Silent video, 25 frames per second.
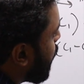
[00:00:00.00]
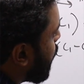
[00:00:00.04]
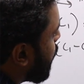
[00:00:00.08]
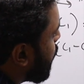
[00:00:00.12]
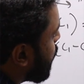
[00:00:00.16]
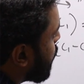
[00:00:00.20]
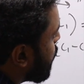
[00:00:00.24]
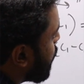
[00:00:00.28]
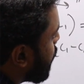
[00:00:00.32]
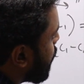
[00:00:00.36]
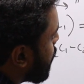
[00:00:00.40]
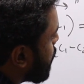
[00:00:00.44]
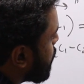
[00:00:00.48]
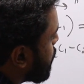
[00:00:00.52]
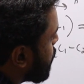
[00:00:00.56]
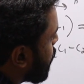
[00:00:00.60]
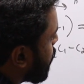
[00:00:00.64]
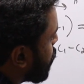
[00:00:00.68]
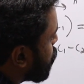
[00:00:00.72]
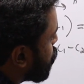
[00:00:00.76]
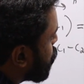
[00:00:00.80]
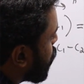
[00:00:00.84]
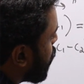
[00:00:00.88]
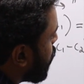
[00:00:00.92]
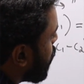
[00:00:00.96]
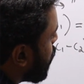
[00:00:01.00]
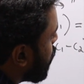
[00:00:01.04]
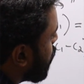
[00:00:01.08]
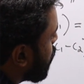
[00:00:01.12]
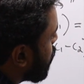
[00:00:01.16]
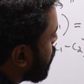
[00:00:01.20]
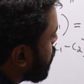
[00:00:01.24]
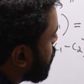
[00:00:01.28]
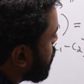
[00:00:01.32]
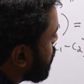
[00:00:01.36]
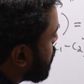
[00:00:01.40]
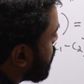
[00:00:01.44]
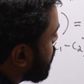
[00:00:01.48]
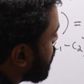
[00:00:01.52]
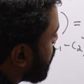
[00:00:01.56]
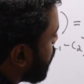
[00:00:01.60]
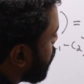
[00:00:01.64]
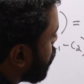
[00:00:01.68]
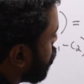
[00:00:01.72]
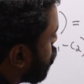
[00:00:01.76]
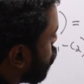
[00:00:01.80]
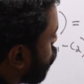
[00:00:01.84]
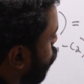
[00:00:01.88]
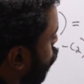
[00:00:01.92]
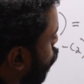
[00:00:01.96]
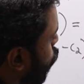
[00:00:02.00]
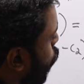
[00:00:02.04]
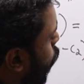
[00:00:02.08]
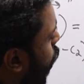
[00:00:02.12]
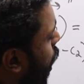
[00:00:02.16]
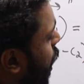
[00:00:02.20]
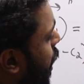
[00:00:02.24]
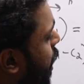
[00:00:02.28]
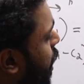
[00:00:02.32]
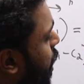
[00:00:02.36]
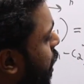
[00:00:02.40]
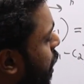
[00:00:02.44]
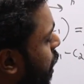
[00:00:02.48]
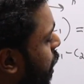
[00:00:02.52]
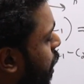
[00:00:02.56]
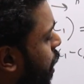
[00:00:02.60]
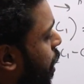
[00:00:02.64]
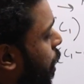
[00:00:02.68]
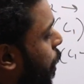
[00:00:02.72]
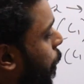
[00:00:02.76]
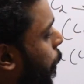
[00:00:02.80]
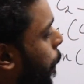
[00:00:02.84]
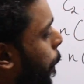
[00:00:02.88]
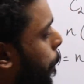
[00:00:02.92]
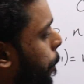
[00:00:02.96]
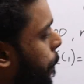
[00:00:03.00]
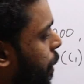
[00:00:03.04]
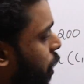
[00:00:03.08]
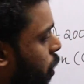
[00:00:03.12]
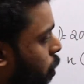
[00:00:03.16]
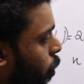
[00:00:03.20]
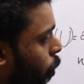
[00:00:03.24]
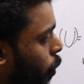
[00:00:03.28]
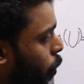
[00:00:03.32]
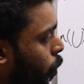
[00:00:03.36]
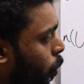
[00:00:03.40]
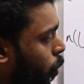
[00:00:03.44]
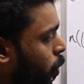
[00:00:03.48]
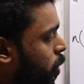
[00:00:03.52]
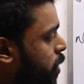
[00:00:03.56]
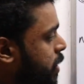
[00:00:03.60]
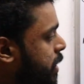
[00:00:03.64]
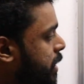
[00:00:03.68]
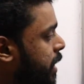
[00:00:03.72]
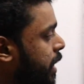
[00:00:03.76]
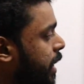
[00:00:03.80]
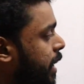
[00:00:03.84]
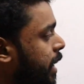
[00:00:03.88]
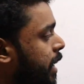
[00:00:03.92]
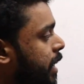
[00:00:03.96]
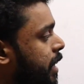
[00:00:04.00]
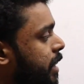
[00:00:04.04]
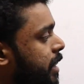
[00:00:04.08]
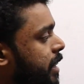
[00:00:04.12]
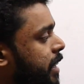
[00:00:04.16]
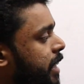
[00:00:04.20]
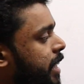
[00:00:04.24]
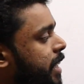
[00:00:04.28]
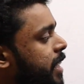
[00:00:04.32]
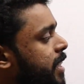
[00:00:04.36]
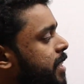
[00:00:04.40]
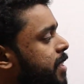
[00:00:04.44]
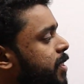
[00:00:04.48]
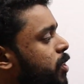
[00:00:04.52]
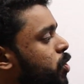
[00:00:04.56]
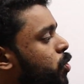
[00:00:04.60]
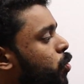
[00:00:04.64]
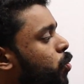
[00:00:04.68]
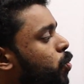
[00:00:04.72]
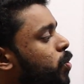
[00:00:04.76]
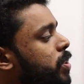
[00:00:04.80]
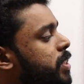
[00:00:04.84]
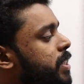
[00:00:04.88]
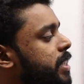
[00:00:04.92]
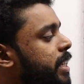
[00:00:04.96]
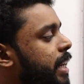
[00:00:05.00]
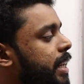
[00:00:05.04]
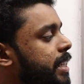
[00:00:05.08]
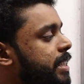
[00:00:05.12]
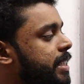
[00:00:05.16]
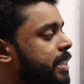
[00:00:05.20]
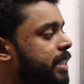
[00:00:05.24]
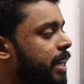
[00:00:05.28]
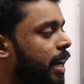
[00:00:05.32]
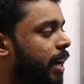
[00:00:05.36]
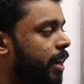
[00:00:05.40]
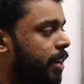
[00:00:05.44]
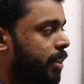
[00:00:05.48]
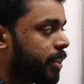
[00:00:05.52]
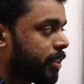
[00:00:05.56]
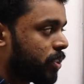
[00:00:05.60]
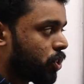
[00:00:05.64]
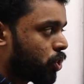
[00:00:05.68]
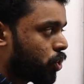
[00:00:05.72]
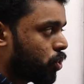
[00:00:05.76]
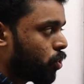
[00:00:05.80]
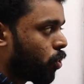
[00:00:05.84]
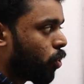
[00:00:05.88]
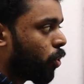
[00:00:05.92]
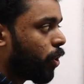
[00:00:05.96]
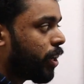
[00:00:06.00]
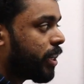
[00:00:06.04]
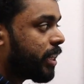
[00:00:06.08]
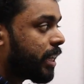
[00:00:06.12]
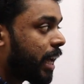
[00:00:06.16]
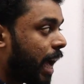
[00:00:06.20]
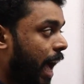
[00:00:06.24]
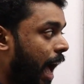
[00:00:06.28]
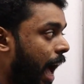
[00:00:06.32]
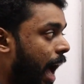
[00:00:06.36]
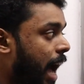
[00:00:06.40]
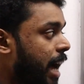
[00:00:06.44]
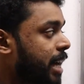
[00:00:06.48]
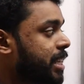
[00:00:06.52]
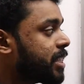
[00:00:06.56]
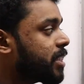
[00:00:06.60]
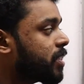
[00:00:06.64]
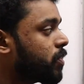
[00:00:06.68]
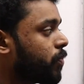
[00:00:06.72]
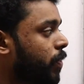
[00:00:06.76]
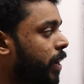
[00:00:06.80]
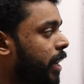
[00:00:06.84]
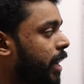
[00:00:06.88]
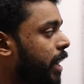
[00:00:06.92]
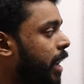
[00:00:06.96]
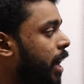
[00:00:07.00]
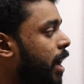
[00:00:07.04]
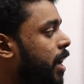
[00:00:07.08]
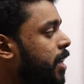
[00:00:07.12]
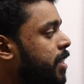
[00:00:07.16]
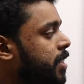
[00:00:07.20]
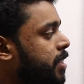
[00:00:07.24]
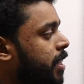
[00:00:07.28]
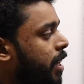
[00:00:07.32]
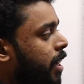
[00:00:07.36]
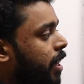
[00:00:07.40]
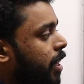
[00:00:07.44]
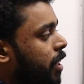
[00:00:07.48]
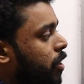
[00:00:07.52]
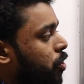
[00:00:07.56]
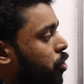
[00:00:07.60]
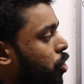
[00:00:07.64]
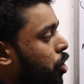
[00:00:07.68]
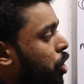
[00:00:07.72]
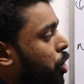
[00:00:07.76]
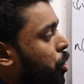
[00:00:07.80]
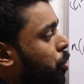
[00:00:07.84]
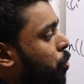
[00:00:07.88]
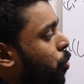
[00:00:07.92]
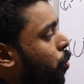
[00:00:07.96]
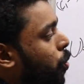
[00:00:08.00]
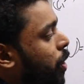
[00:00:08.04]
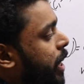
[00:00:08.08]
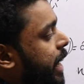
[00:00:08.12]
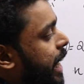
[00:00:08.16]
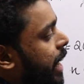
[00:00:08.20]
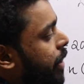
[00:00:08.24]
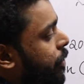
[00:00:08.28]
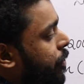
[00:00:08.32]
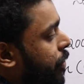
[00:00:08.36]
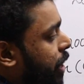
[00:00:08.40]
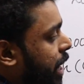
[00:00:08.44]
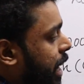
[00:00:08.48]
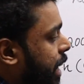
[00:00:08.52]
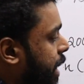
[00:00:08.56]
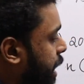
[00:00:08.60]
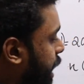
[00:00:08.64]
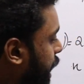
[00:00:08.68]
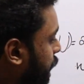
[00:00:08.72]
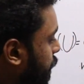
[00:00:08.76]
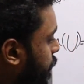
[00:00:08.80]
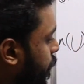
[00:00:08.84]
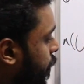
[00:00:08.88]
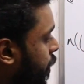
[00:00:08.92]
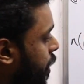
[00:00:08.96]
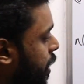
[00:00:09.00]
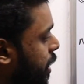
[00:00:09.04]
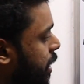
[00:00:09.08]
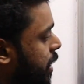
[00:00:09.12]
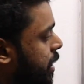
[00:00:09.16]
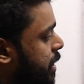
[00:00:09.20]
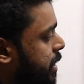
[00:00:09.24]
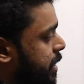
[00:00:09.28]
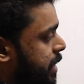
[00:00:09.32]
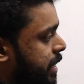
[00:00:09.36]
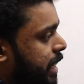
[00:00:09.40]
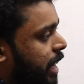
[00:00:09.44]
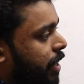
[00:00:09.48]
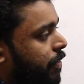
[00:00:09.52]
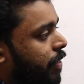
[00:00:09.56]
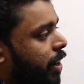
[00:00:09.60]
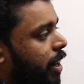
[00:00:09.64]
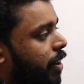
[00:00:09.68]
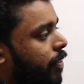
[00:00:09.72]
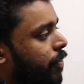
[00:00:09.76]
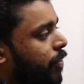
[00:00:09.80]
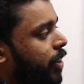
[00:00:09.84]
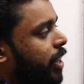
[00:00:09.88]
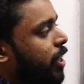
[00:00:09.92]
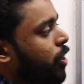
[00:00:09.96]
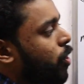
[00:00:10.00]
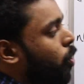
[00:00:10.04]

intersection C2. Why? Because these two sets are disjoint as well as the union will give C1. We